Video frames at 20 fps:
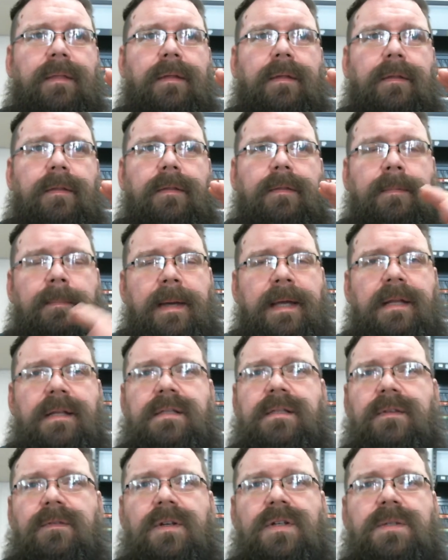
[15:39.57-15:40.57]
the
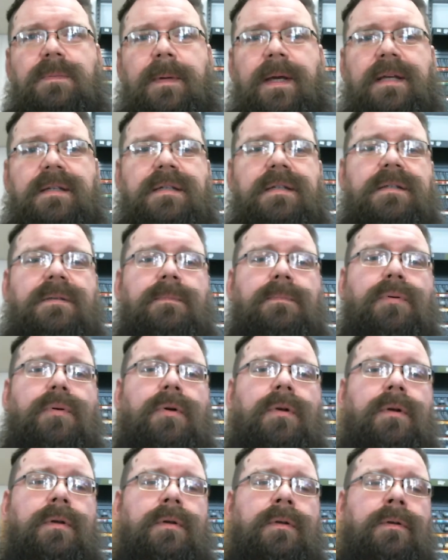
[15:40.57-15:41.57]
maintenance of your space is
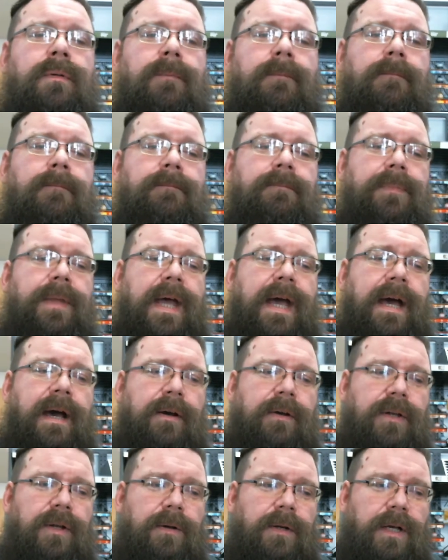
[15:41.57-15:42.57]
important. How
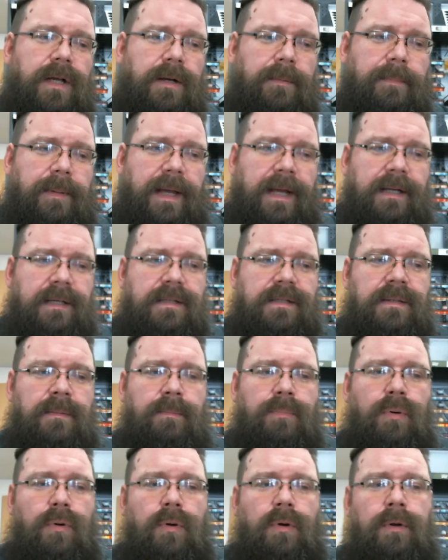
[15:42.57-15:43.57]
you're going to paint is
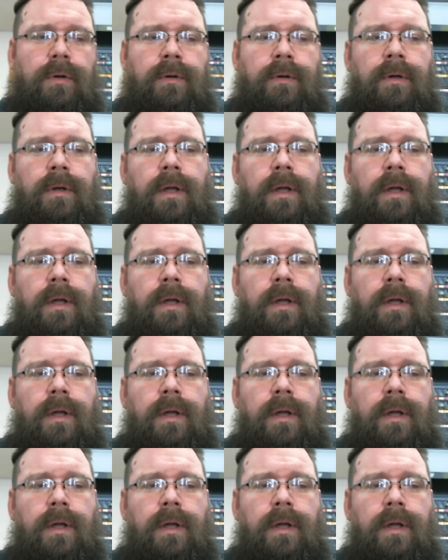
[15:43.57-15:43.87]
important.